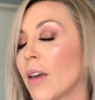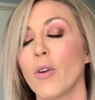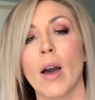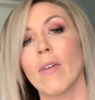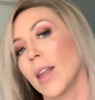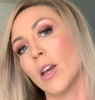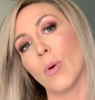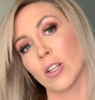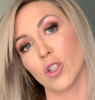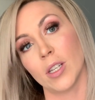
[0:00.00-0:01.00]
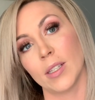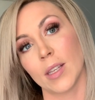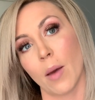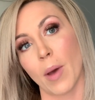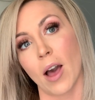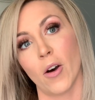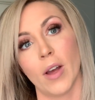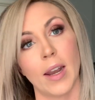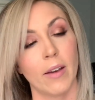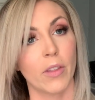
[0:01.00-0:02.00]
you have any questions about
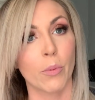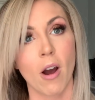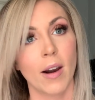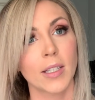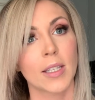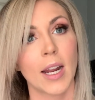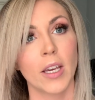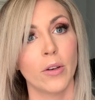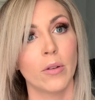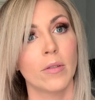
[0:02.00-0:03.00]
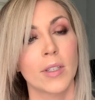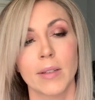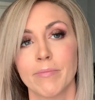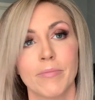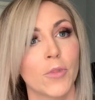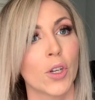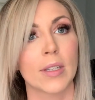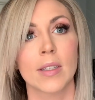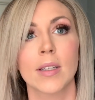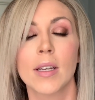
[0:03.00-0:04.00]
any of the products that I used,
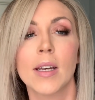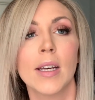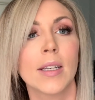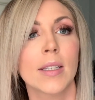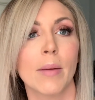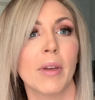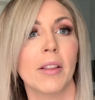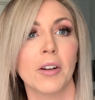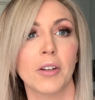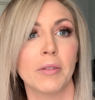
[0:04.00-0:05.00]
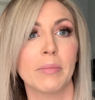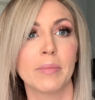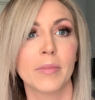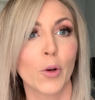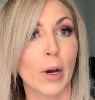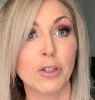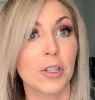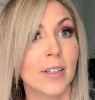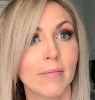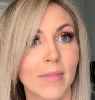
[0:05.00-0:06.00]
just send me a little
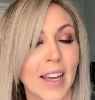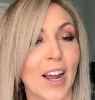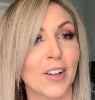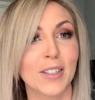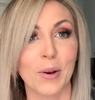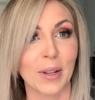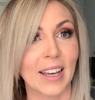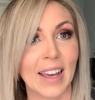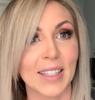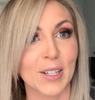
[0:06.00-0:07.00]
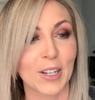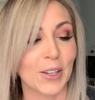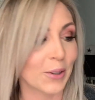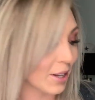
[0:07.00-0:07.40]
question and I'll totally answer you.